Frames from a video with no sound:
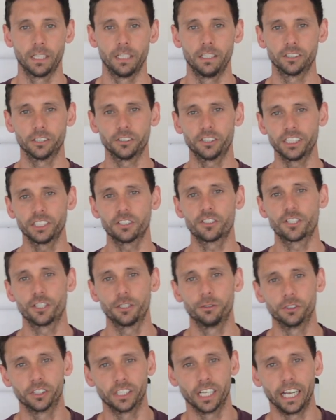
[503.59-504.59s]
So since
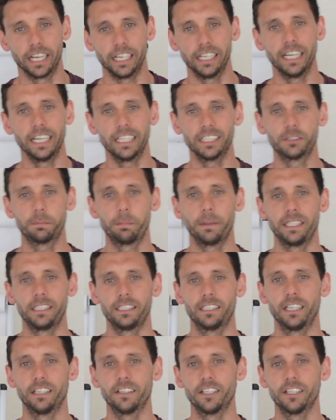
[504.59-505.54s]
Tuesday, it's been,